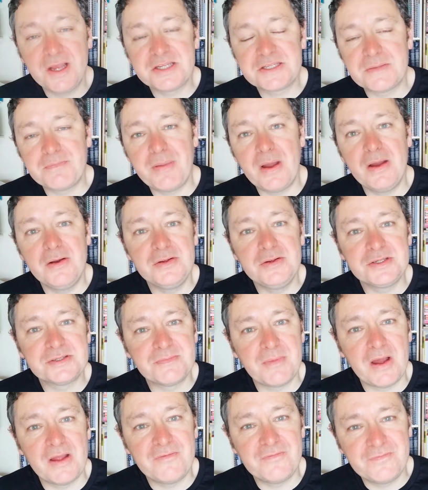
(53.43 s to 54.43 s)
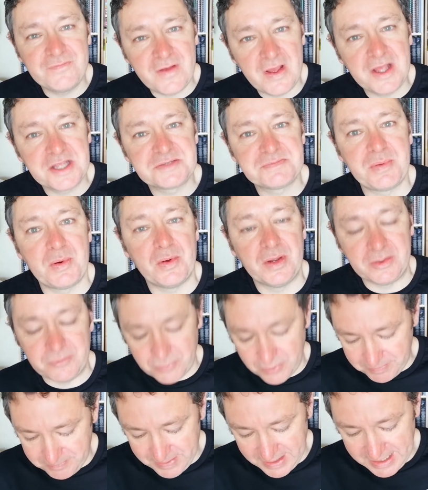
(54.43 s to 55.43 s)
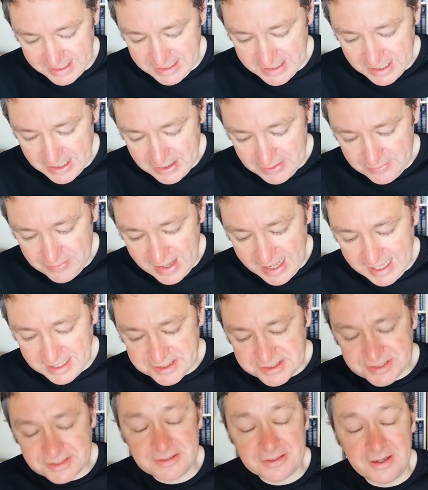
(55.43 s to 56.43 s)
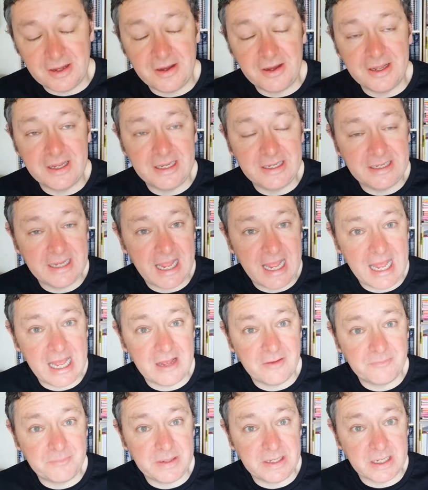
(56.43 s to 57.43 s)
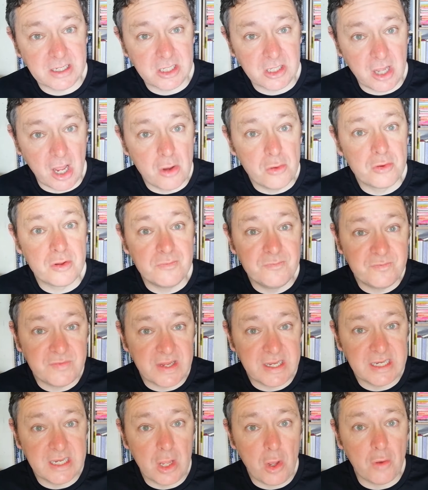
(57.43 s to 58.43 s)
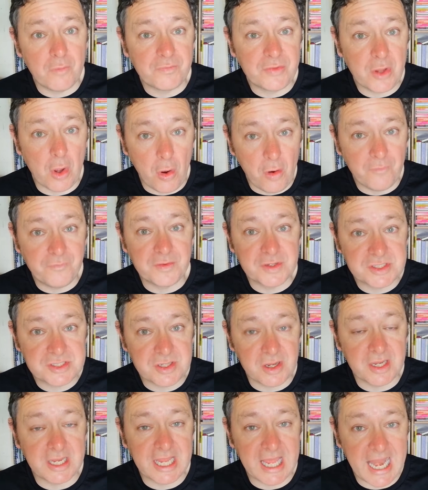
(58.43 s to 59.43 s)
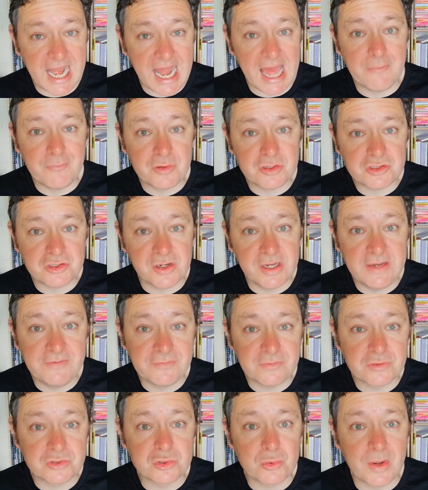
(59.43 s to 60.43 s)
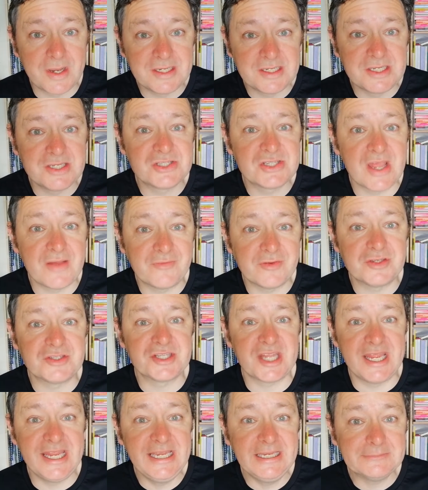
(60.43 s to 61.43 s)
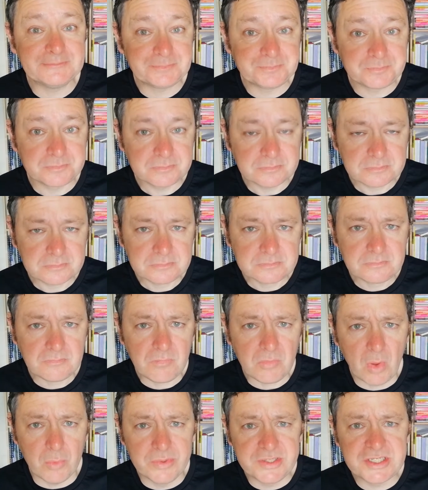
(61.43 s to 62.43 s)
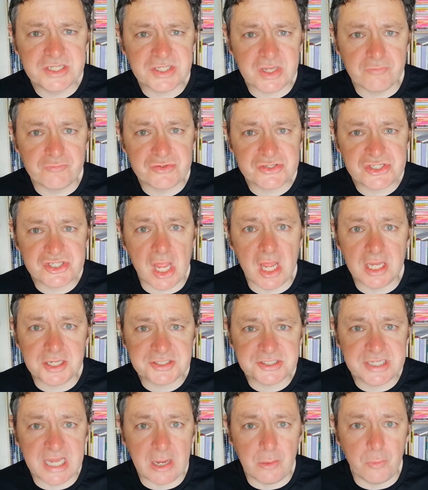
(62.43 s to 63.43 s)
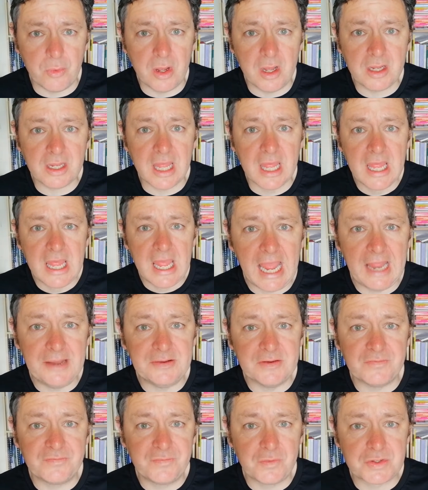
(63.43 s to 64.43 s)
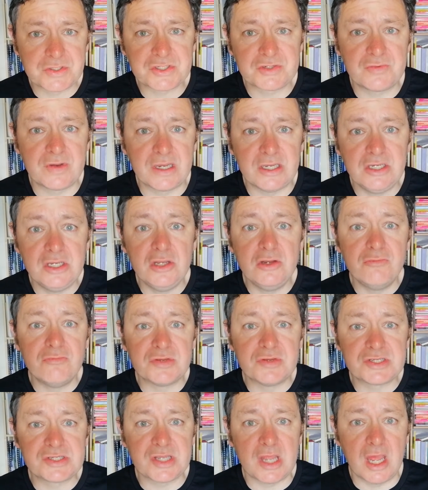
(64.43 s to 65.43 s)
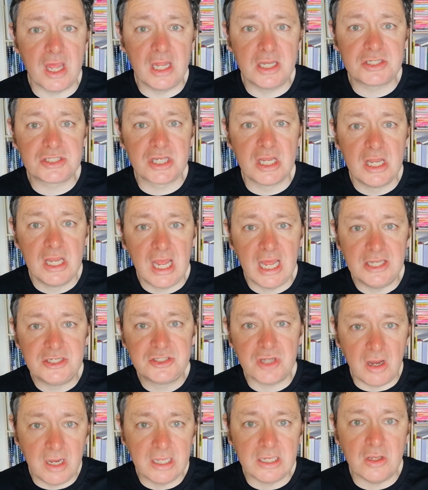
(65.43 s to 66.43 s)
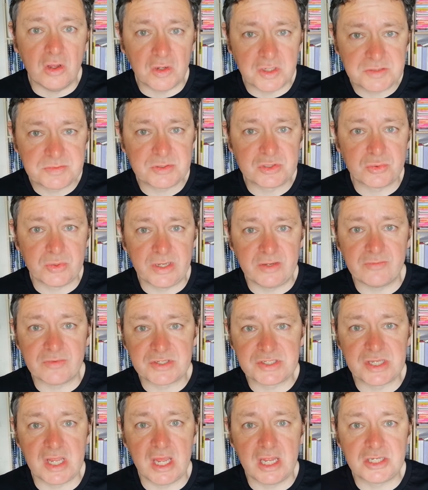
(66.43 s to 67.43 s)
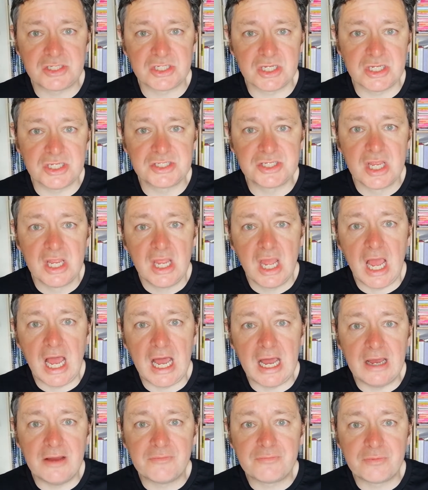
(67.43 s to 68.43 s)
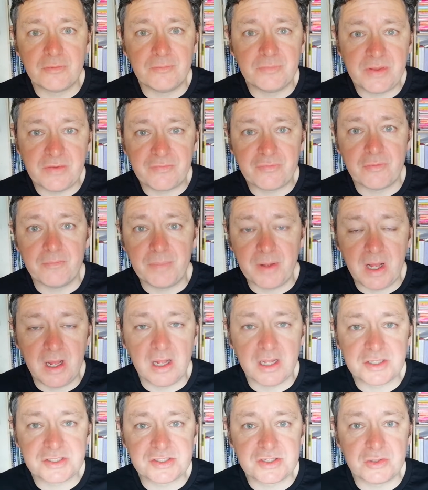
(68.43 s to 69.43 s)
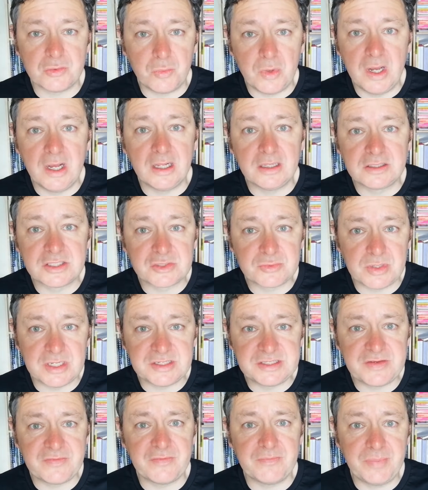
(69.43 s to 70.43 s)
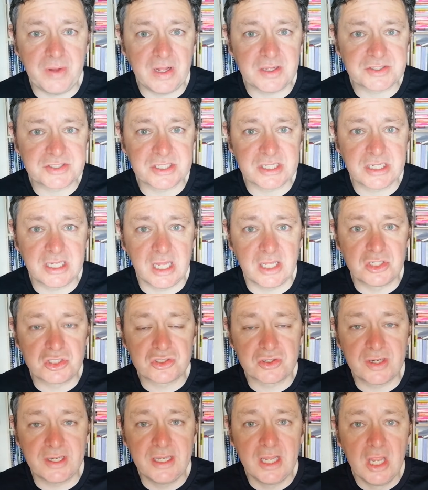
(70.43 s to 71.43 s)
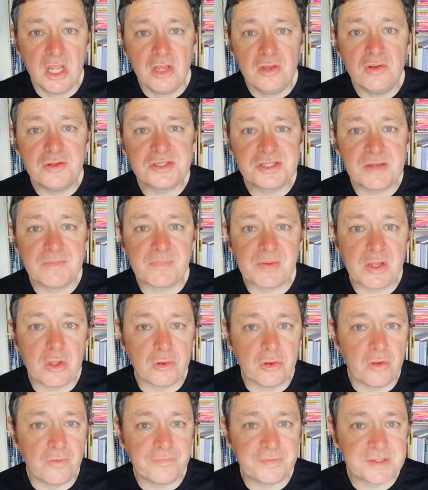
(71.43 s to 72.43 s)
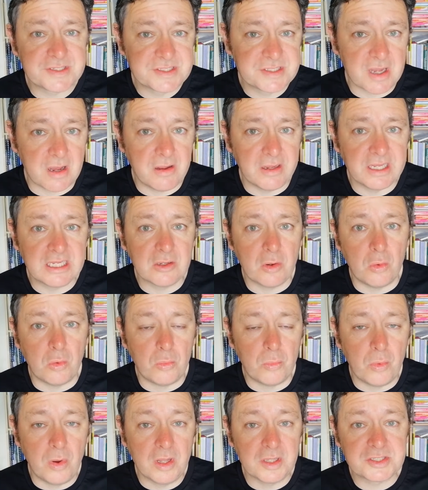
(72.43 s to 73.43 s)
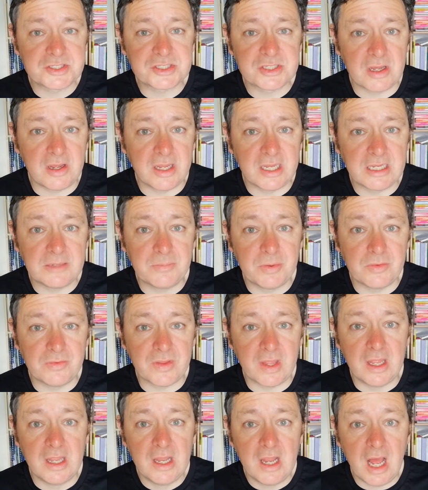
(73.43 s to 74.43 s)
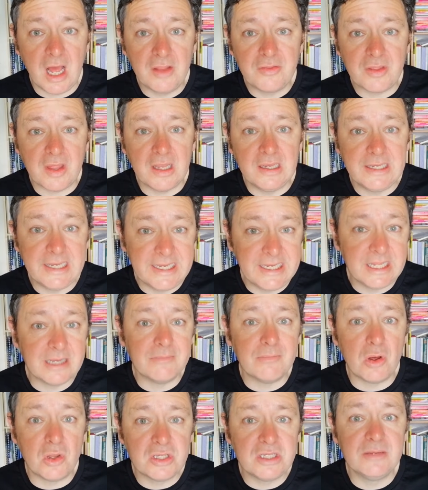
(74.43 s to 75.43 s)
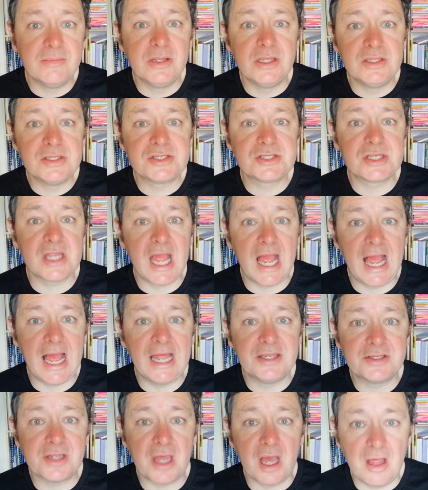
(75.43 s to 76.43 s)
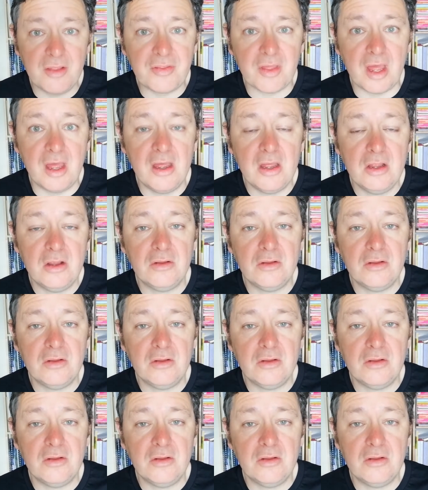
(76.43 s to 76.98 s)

I suppose my first point would be that I have been a co-convener of the Offa's Dyke Collaboratory from 2017, which is a research network aimed at fostering new research and dialogues between researchers from different parts of the world as well as different parts of the country, not simply on Offa's Dyke or Wat's Dyke, but the other linear monuments and other